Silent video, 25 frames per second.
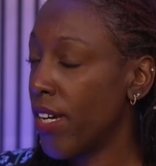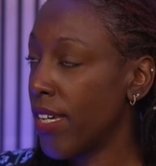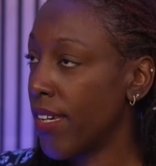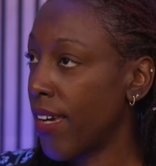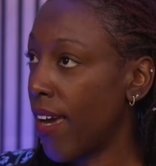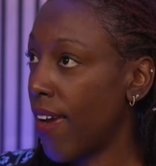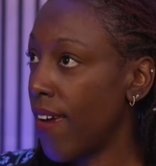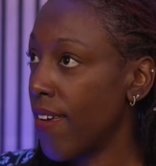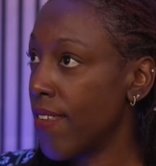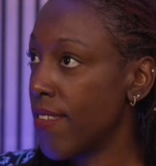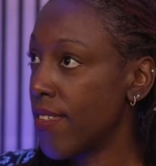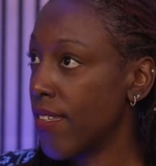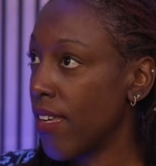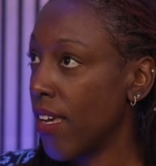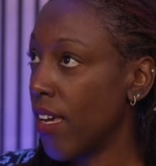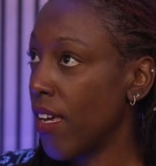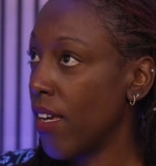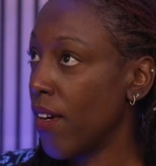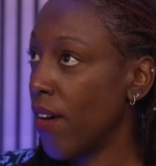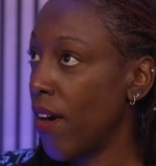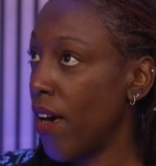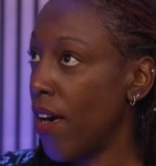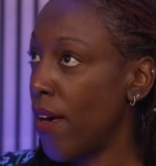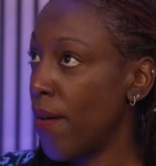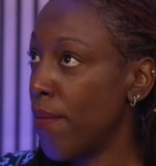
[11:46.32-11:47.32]

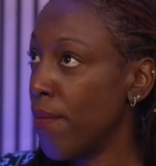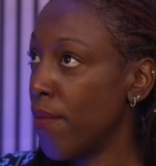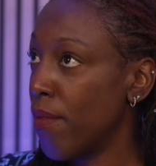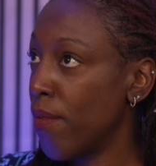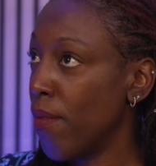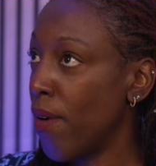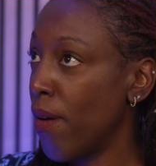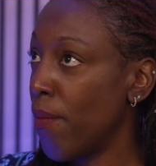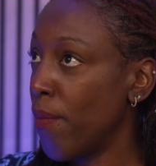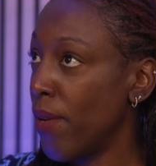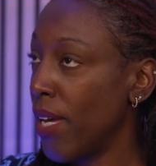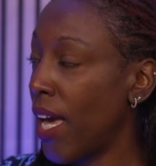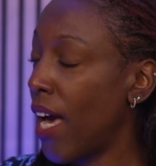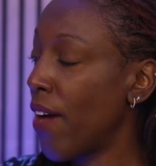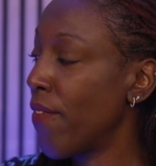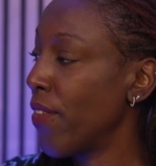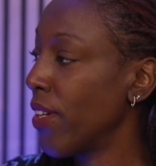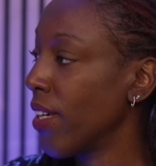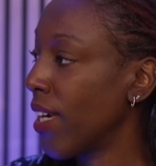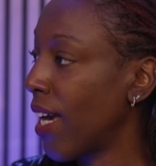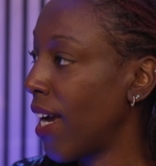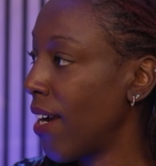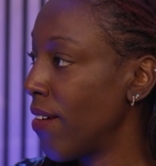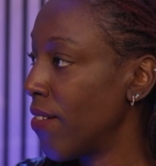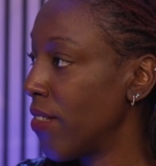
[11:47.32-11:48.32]
Katie. When we have
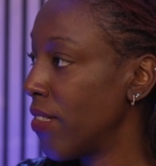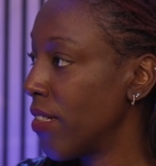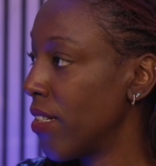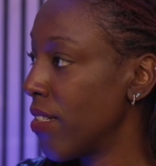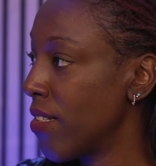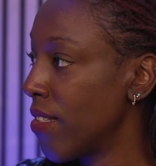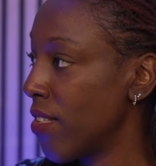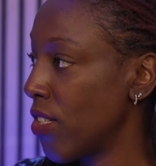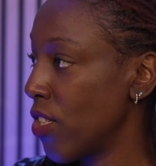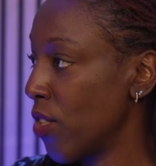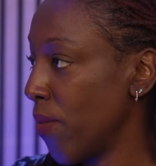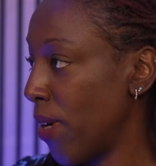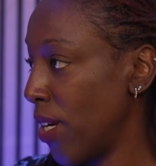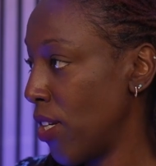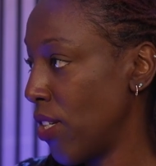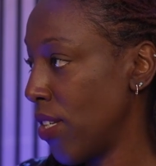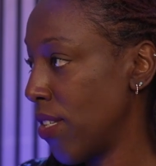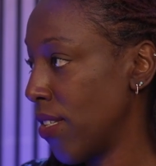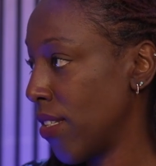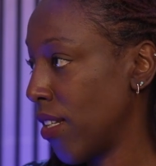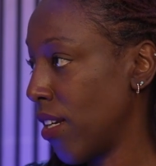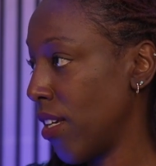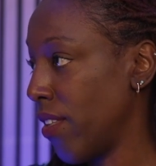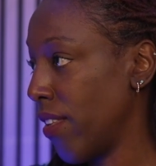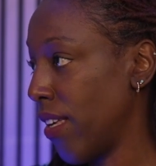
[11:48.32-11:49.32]
encountered
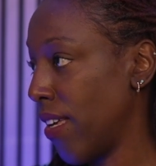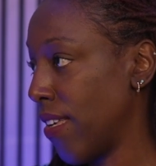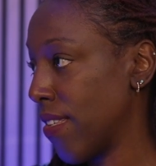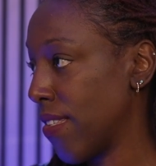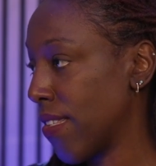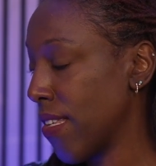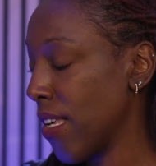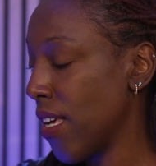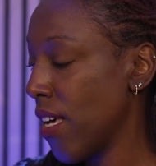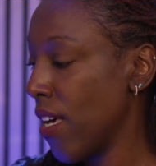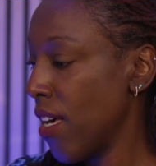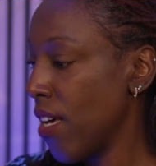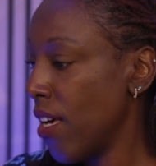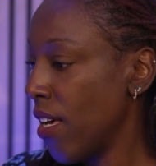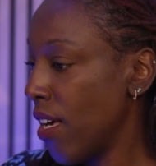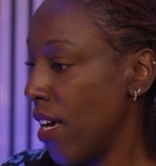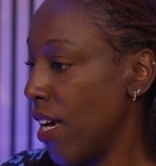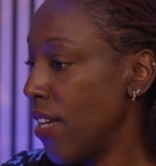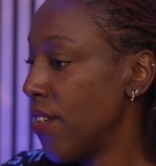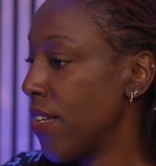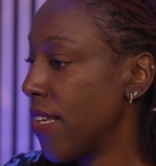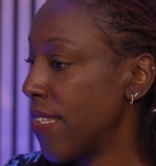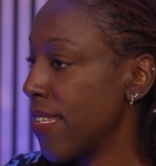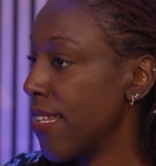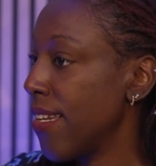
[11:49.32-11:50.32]
situations like this,
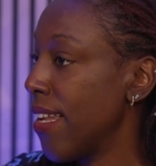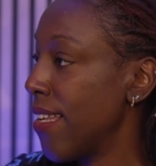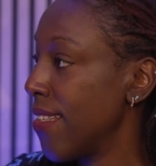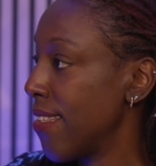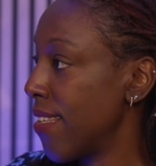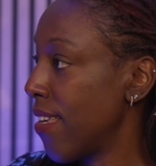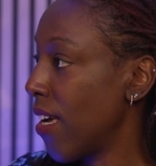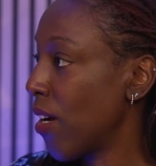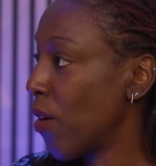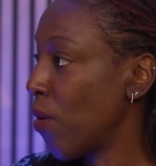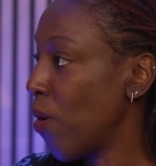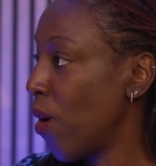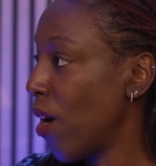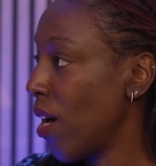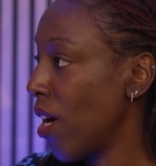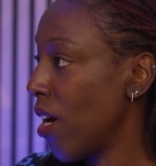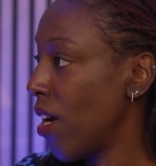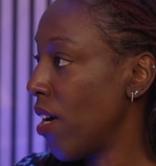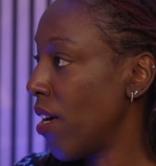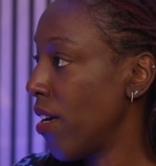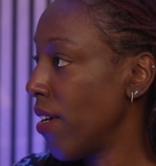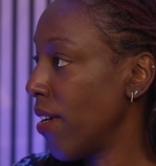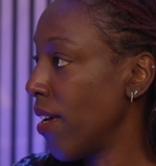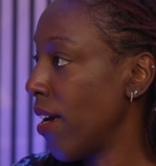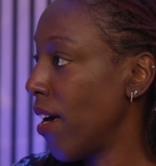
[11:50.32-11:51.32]
it does elicit quite
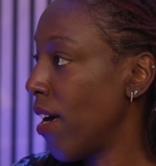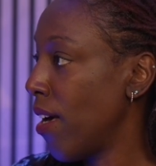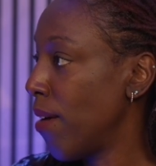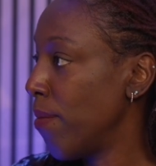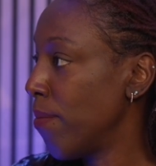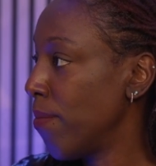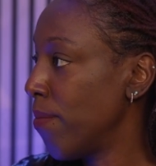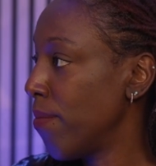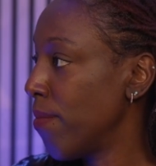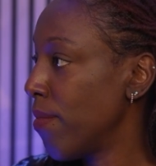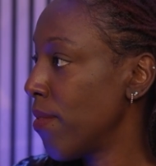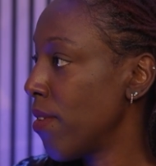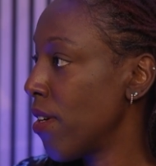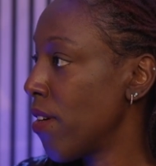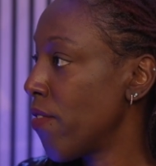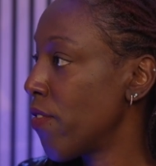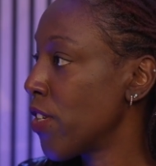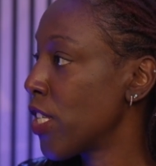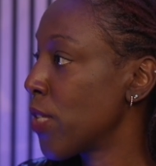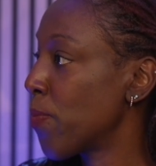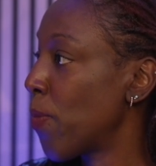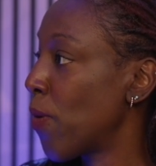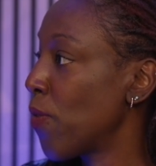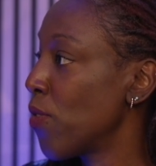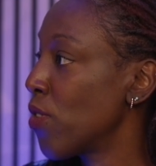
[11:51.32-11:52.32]
a
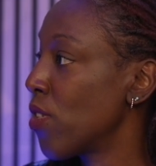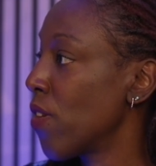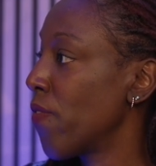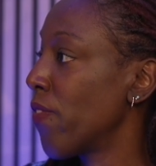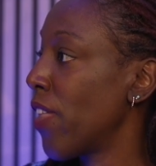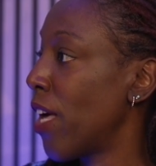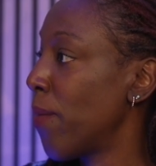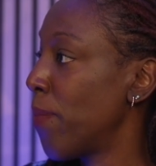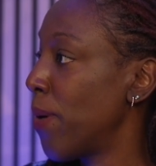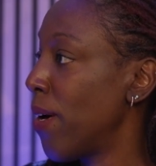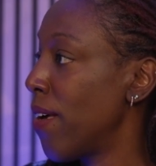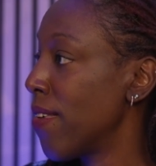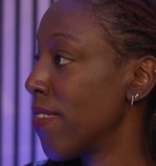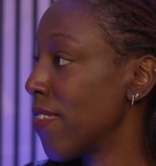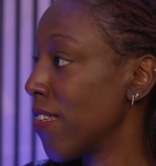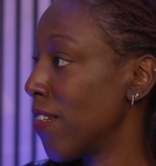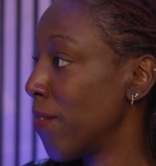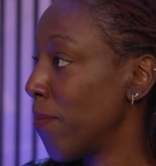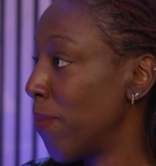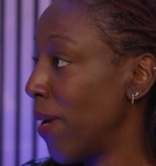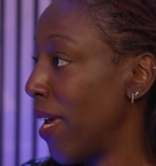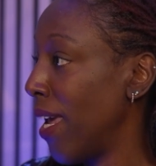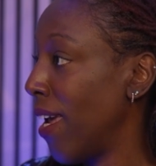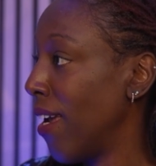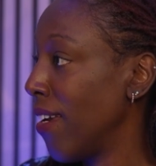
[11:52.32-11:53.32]
response of that person
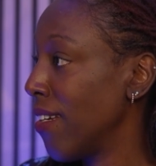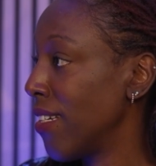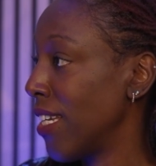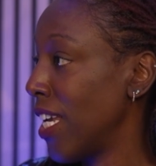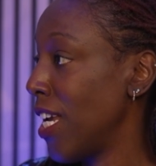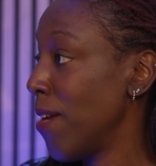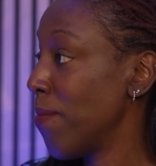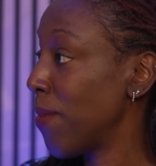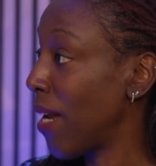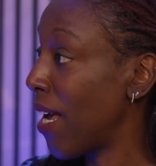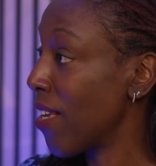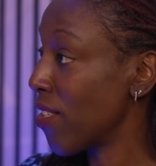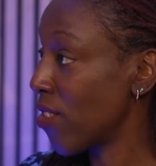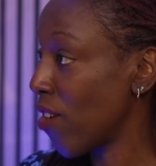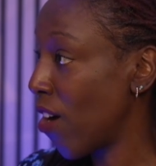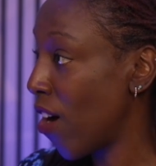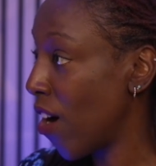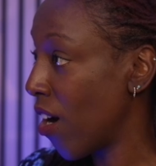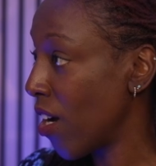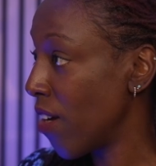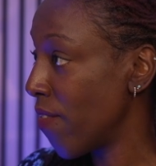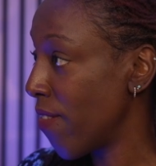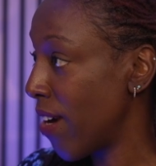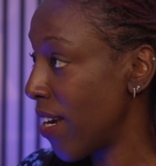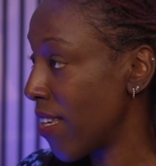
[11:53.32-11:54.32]
being deemed as a
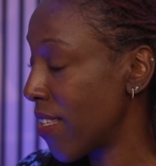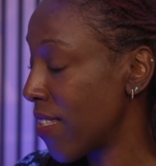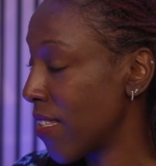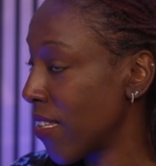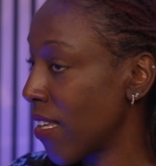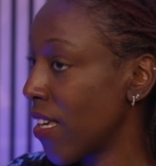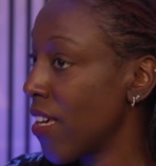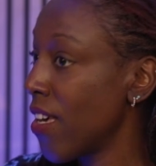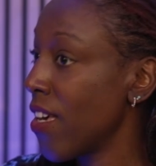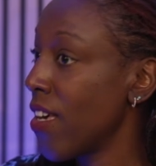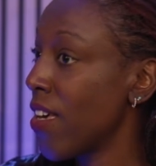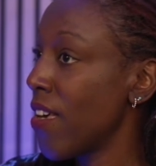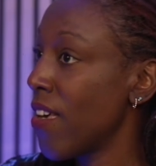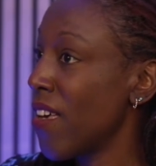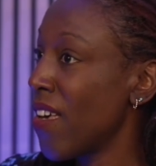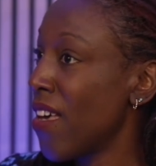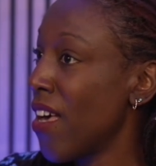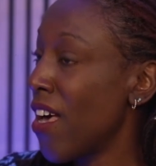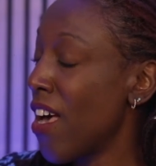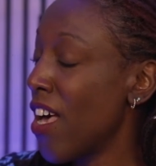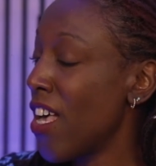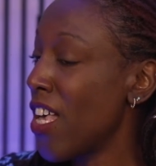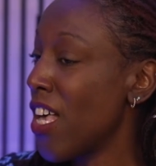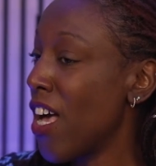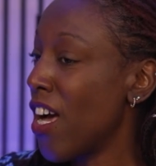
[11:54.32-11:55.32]
high risk.
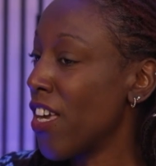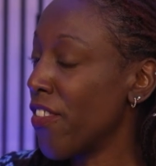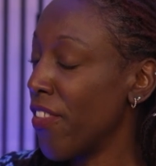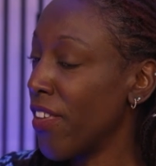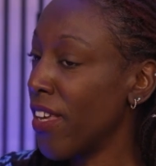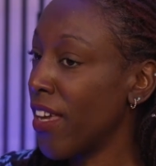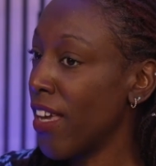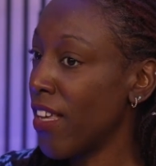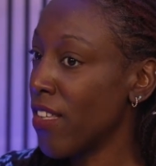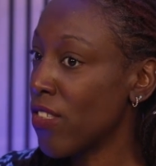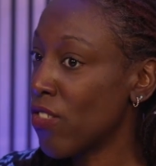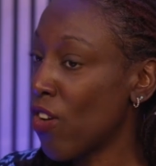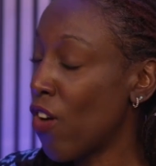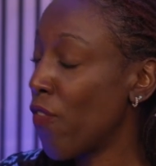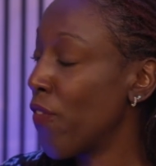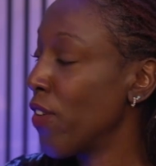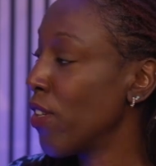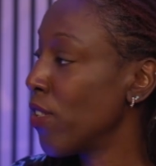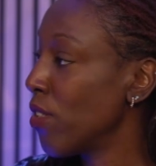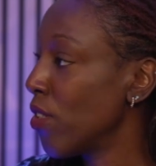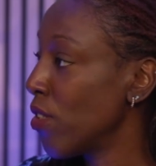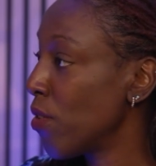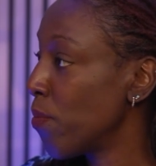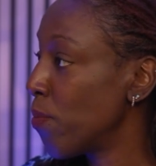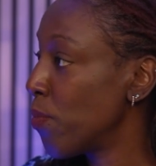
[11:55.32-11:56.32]
I think it's
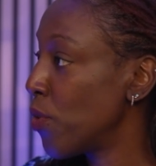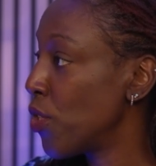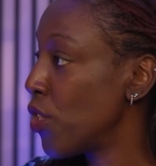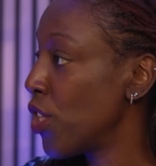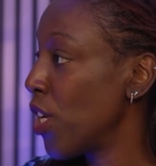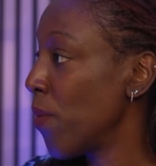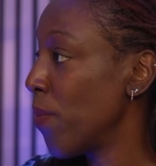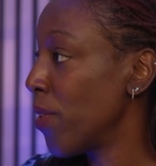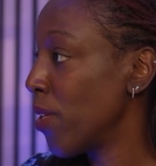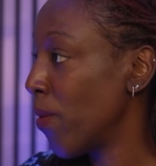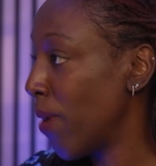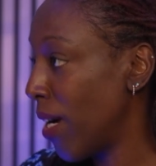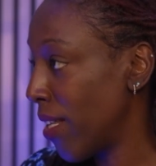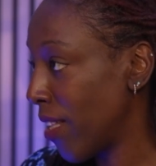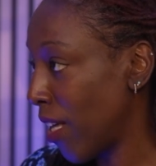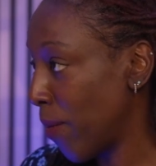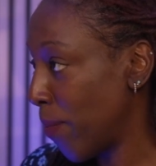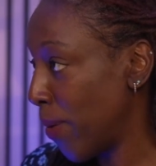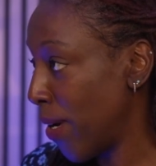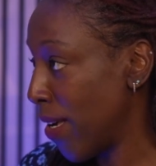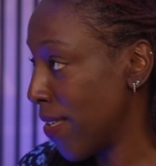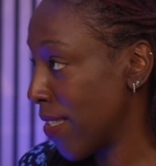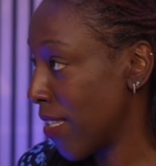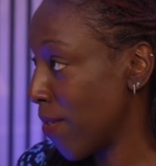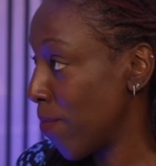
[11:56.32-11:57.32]
often to do with the way that
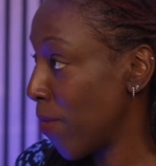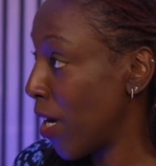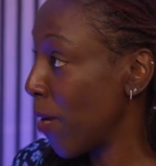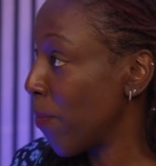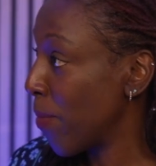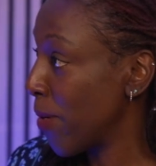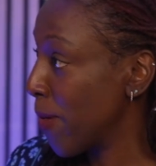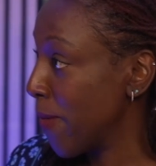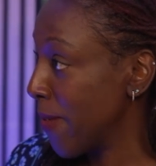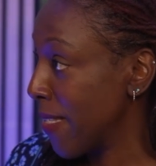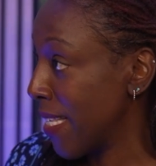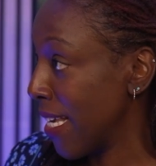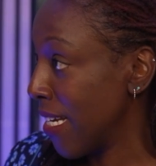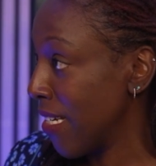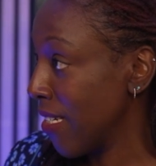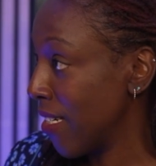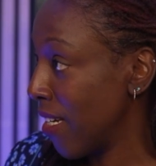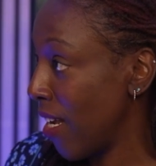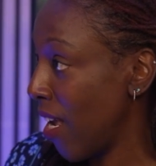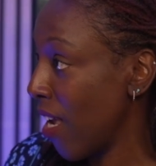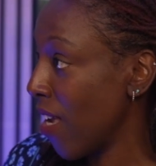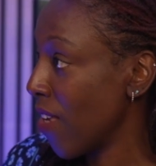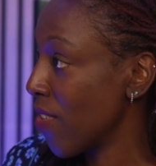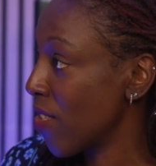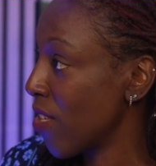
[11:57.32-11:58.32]
person might be presenting.